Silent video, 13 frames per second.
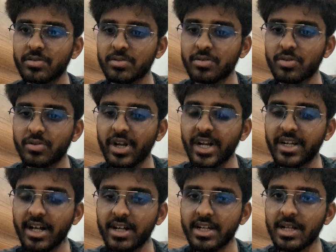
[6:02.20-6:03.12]
So
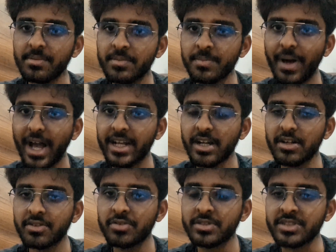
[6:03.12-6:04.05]
datagram
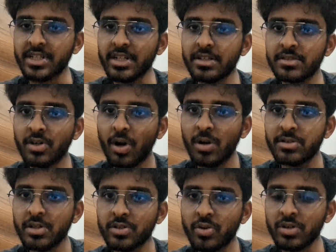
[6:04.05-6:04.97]
packet switching is
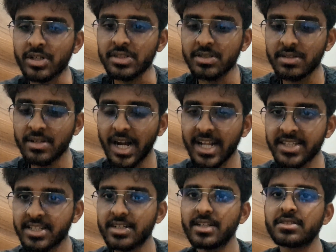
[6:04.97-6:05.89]
also known as
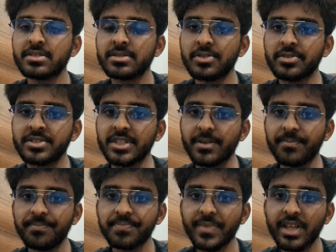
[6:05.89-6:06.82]
connectionless switching.
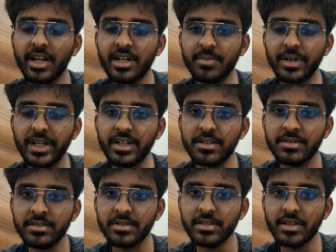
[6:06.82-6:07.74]
It
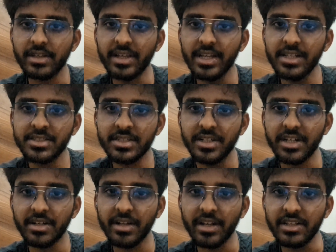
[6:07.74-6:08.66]
means each
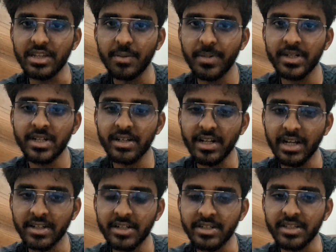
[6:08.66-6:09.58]
independent
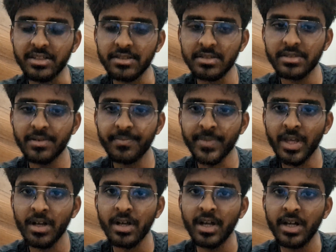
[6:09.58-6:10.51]
entities
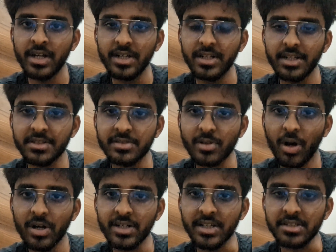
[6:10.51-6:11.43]
is
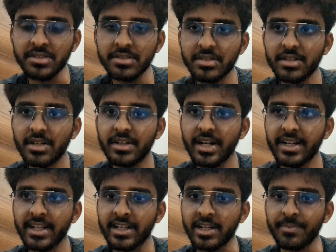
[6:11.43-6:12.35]
called as
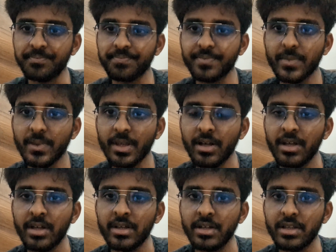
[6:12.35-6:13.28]
datagram.
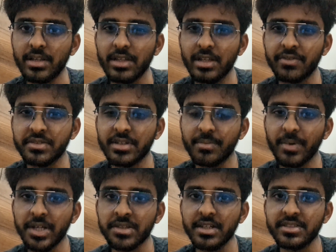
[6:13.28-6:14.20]
If the
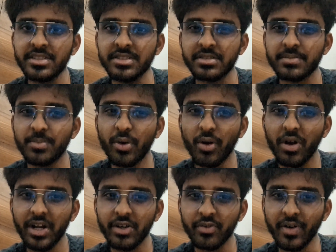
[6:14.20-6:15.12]
message is
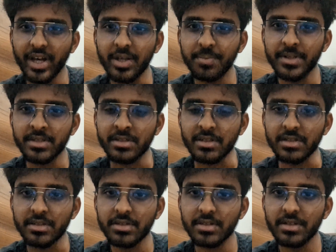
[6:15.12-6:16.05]
broken into 5
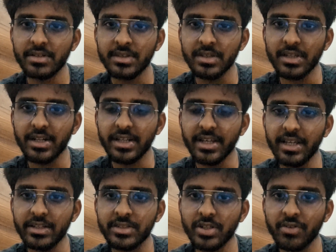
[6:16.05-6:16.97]
pieces, then
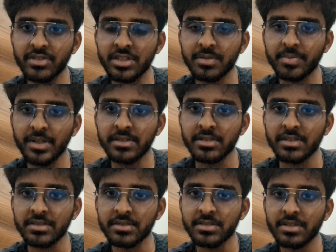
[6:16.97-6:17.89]
each of these
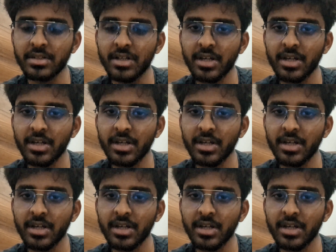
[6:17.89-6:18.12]
5